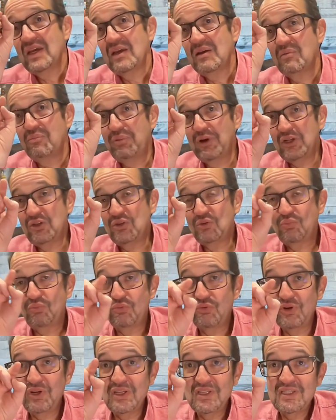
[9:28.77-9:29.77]
But the
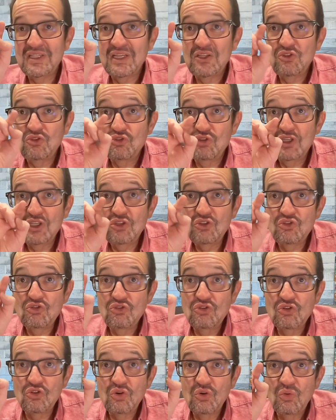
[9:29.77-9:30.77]
point is that you need to
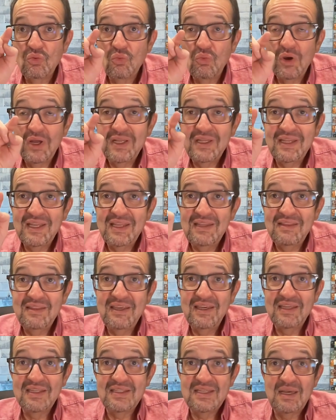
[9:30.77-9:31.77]
know what they
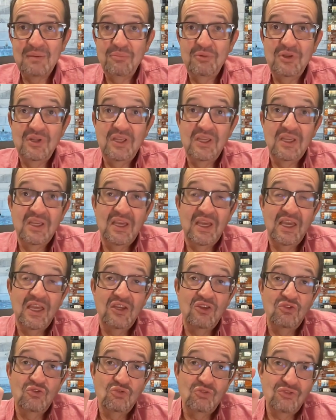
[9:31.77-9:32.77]
think is happening
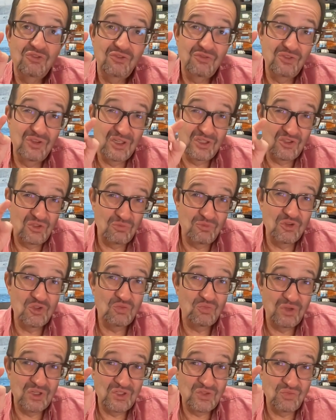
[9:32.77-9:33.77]
and not so much
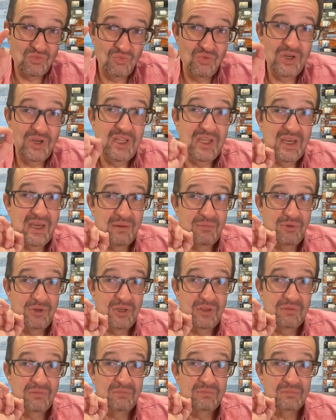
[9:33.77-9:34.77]
what's really
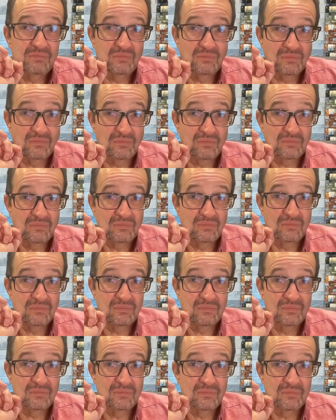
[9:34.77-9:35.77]
happening.
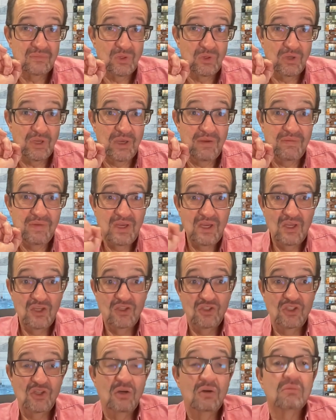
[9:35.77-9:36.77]
Okay?
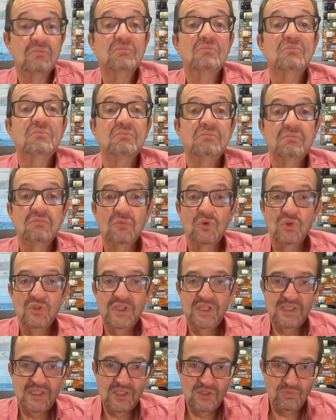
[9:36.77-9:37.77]
So,
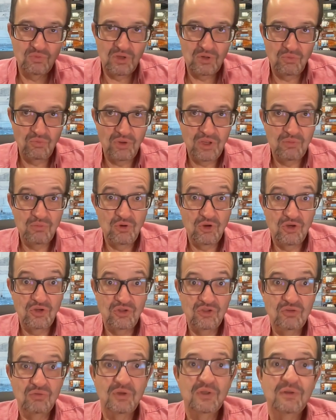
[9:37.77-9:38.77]
this is one way we're going to
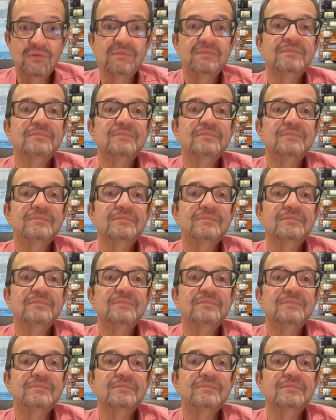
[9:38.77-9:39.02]
do it.